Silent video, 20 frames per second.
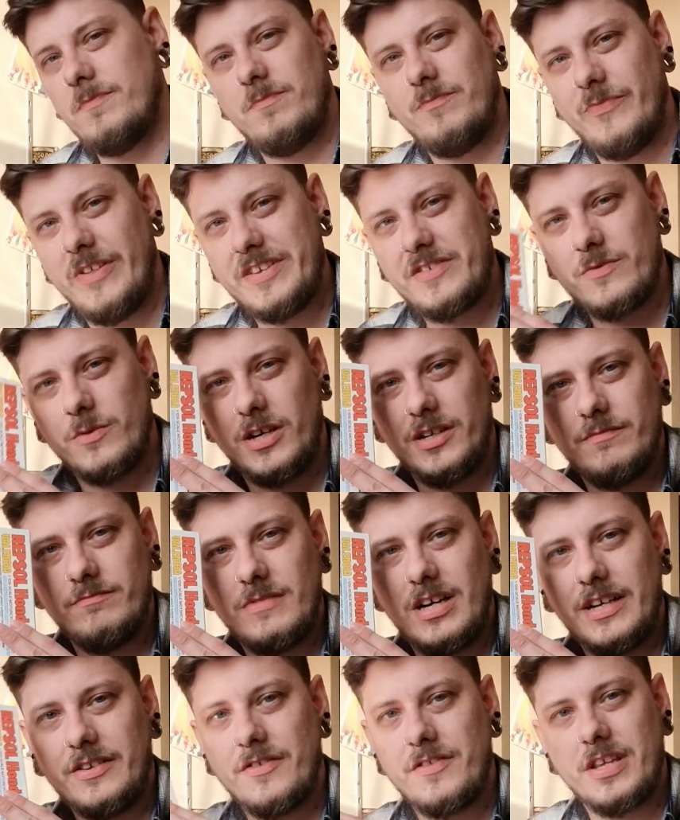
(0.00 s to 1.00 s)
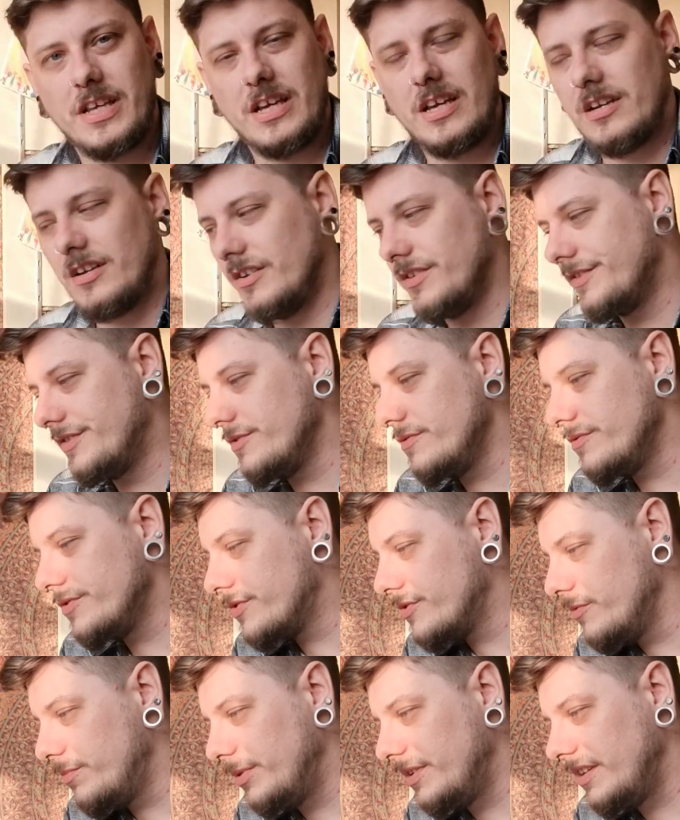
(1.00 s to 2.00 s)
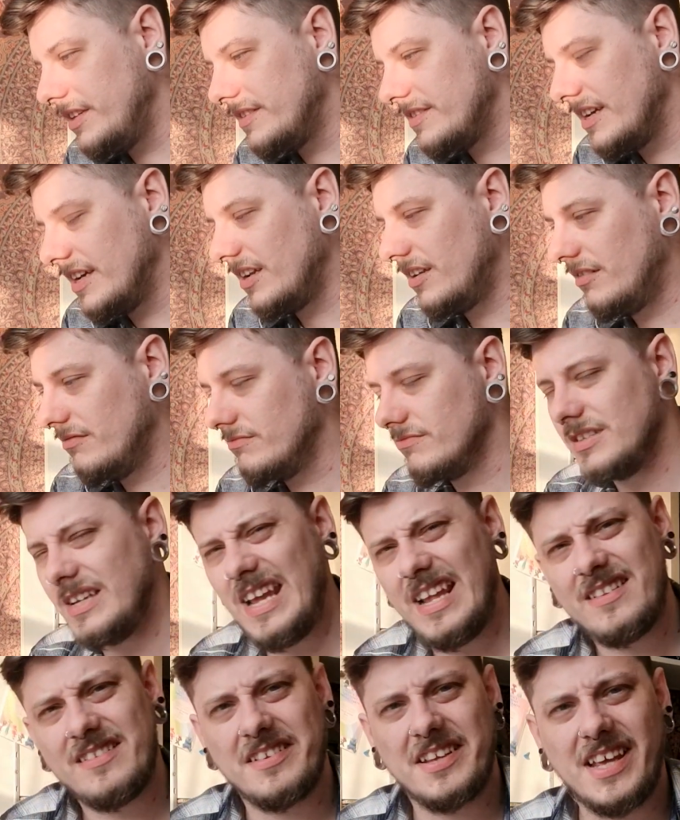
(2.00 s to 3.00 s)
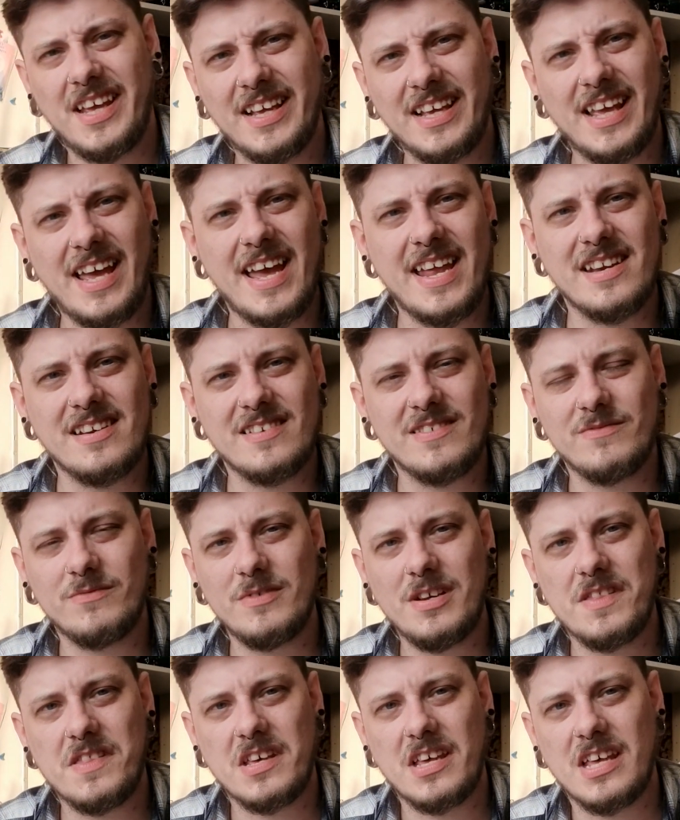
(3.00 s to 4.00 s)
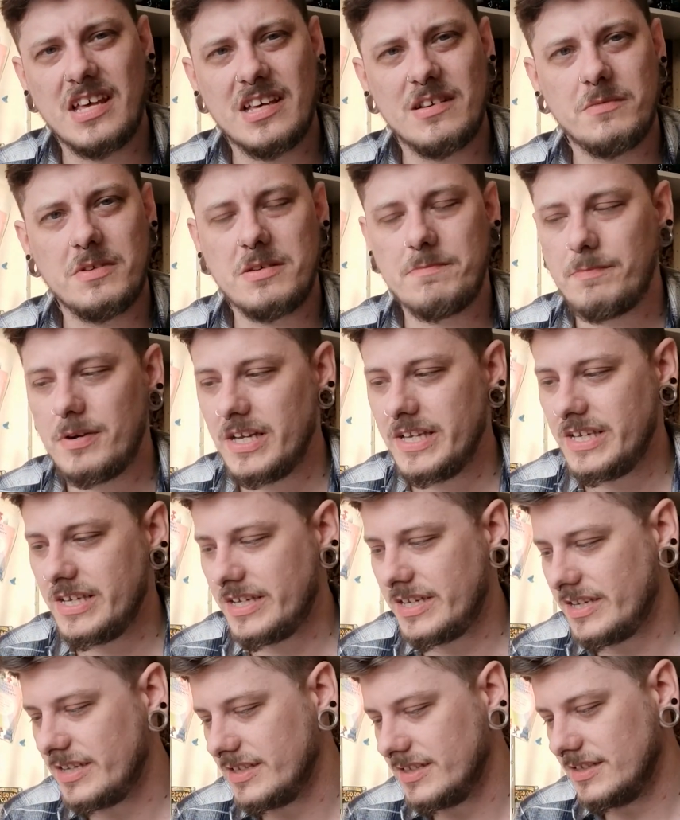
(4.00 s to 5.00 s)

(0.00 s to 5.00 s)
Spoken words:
this one, I don't think I'm going to do super detailed kit again with a bike.